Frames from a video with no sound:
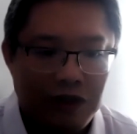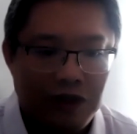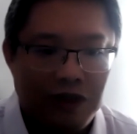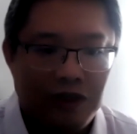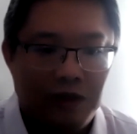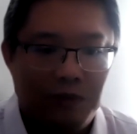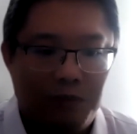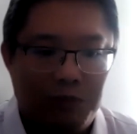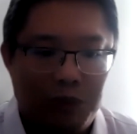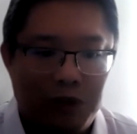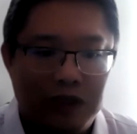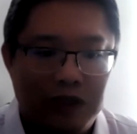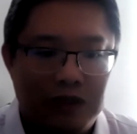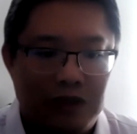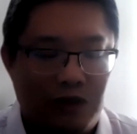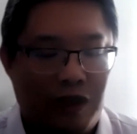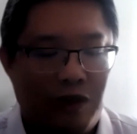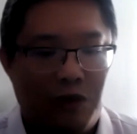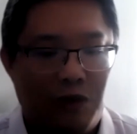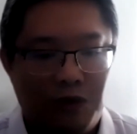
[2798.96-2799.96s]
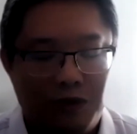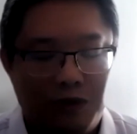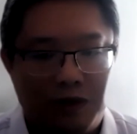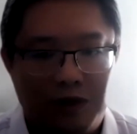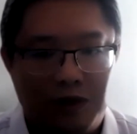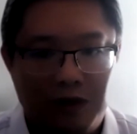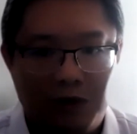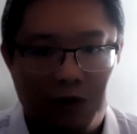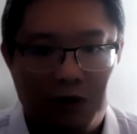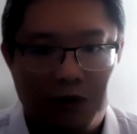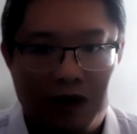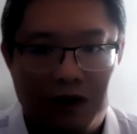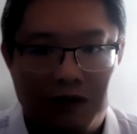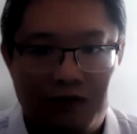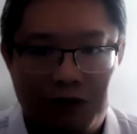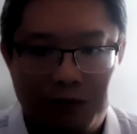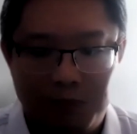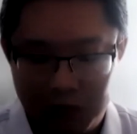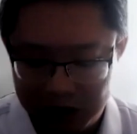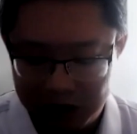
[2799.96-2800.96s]
in place, you will
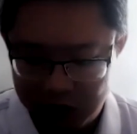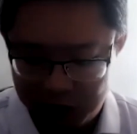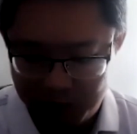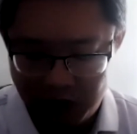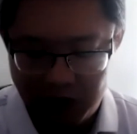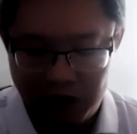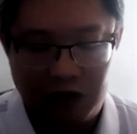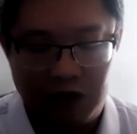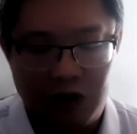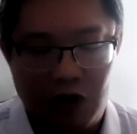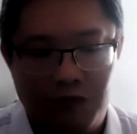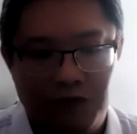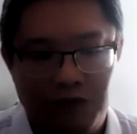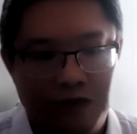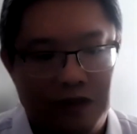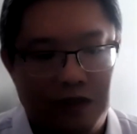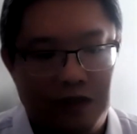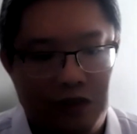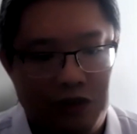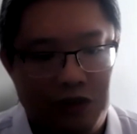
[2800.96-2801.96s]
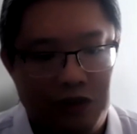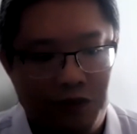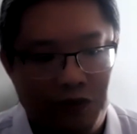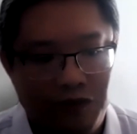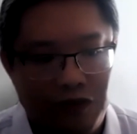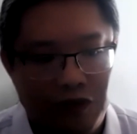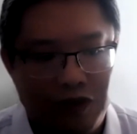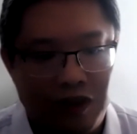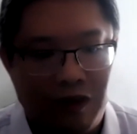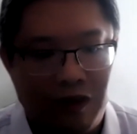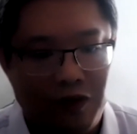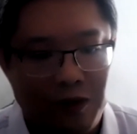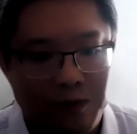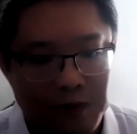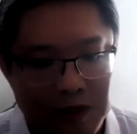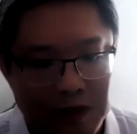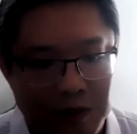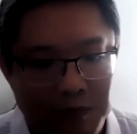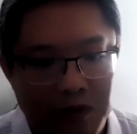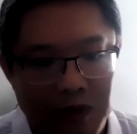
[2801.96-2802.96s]
have a much better conversation with the
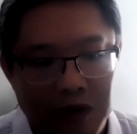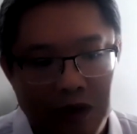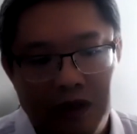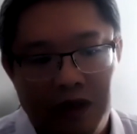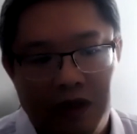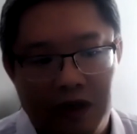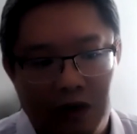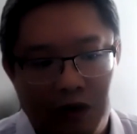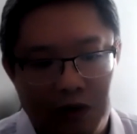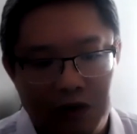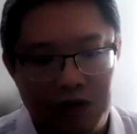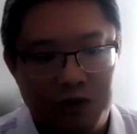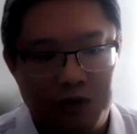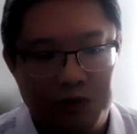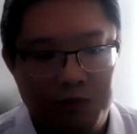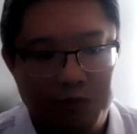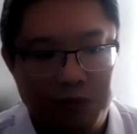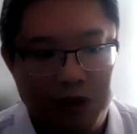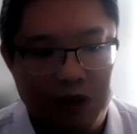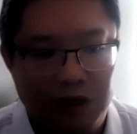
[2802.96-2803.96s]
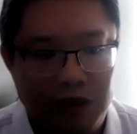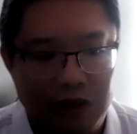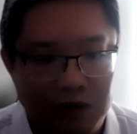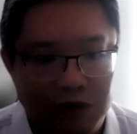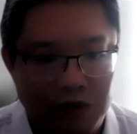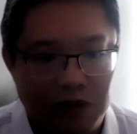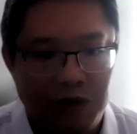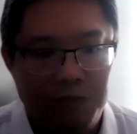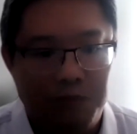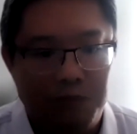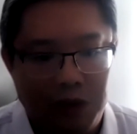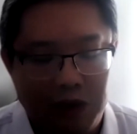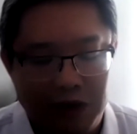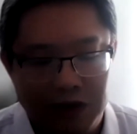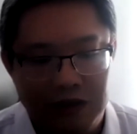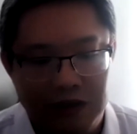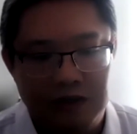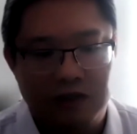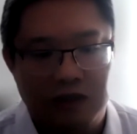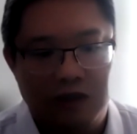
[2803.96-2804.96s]
DevOps team and also meeting the
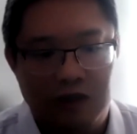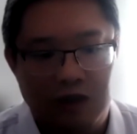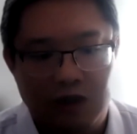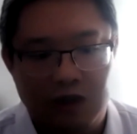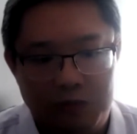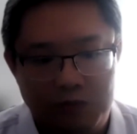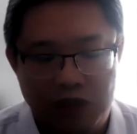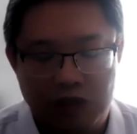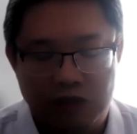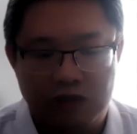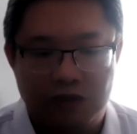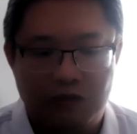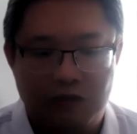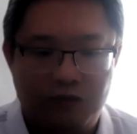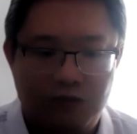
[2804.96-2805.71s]
compliance objective.